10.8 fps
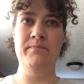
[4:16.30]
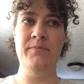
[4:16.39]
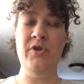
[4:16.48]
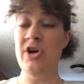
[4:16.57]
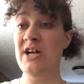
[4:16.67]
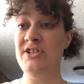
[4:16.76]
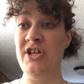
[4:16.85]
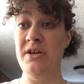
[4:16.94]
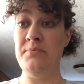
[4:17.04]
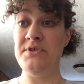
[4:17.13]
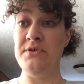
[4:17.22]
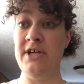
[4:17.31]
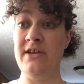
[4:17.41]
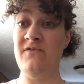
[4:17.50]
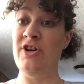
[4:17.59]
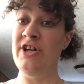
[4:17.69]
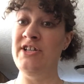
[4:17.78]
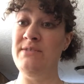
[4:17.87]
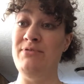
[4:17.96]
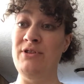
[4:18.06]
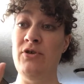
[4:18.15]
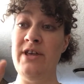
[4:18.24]
they're not cheap. So like if you're going to
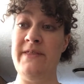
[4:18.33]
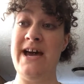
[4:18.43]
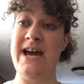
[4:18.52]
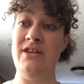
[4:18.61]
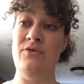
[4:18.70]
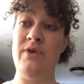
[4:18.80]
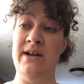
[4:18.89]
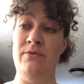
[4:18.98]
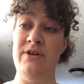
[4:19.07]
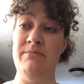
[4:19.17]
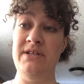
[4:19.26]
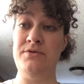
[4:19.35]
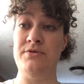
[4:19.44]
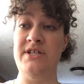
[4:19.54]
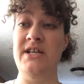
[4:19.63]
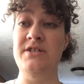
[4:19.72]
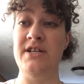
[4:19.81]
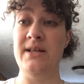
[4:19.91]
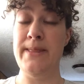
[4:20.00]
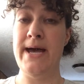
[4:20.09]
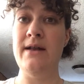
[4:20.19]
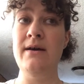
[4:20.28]
deploy that, you kind of want to be strategic
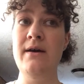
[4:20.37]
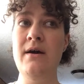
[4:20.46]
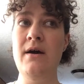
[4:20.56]
in that.